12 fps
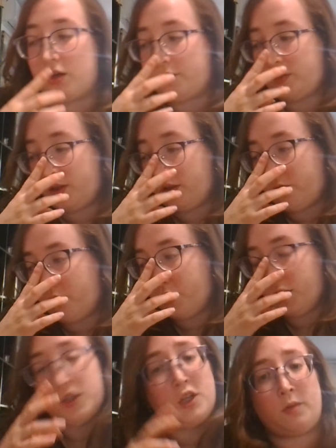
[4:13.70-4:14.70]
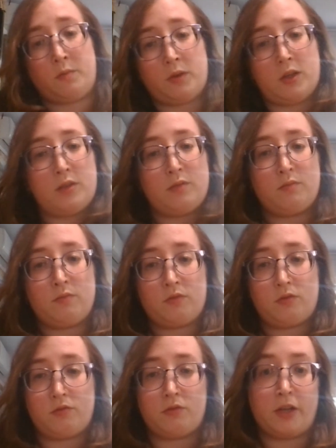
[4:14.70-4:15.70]
of the Elite 4 and the Champion
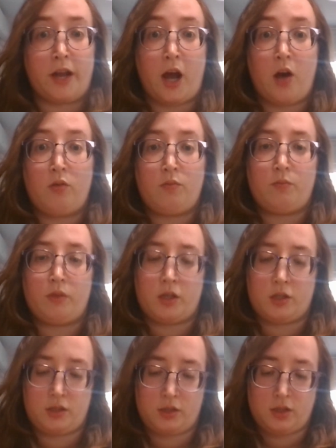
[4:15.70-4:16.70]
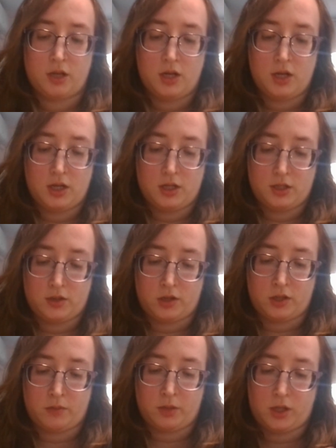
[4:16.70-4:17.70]
now, but it's
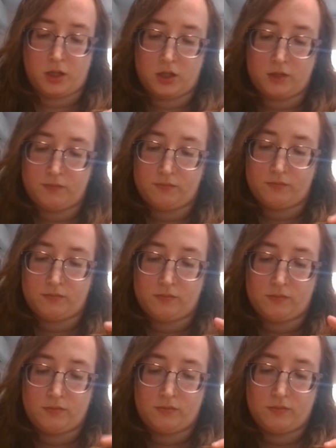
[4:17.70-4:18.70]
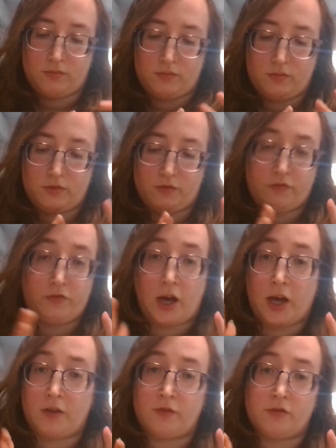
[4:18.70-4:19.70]
going to be
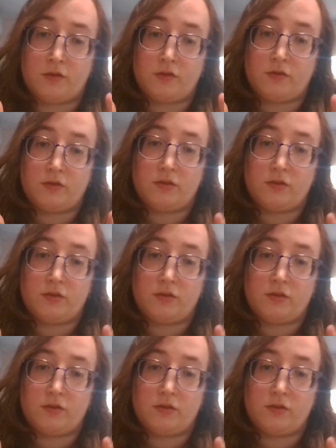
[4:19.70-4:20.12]
5